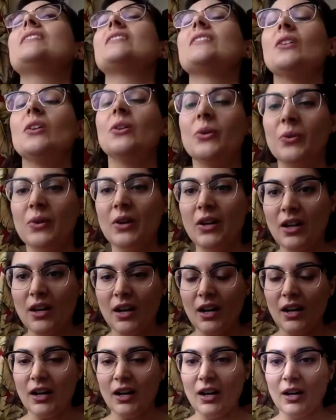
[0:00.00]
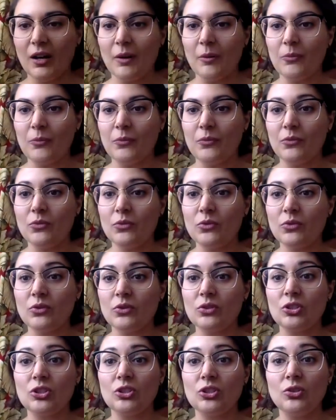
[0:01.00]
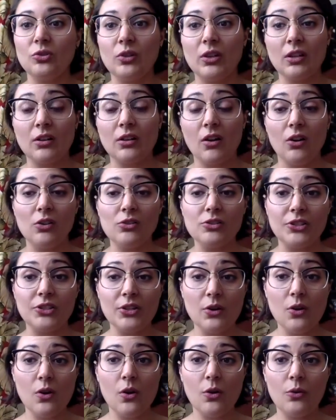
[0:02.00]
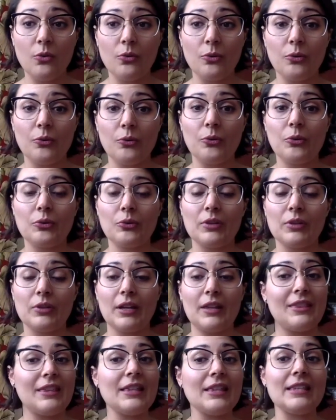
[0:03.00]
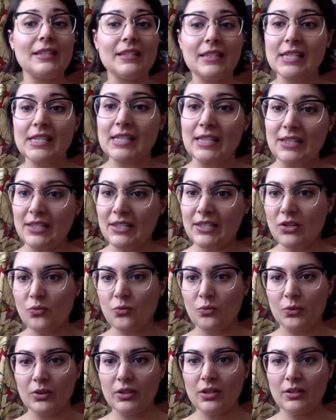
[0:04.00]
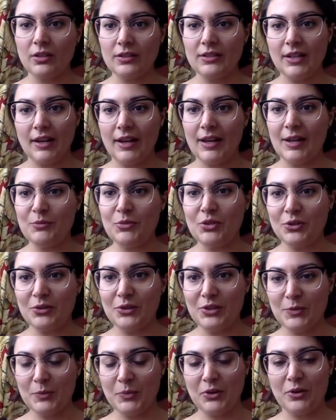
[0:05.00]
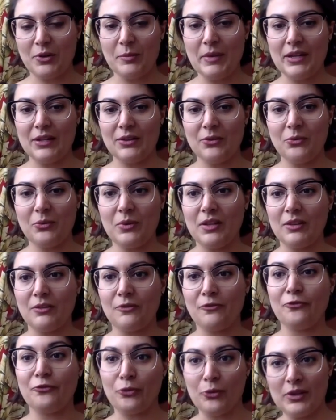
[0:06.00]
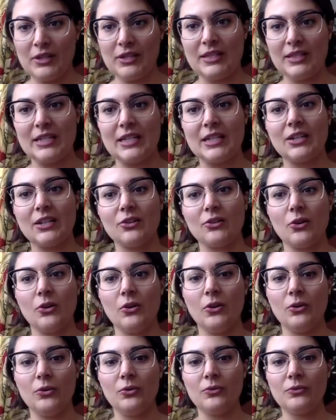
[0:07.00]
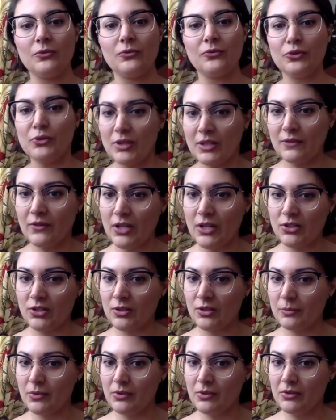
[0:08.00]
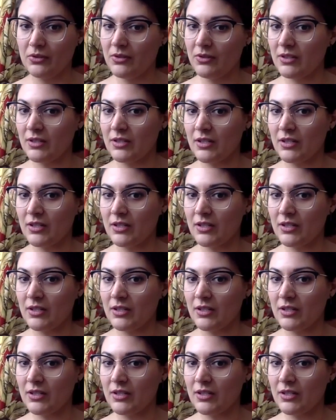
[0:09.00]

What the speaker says: Oh, um, you can also, I think this is a really good time to experiment with freezing your own fruits and vegetables.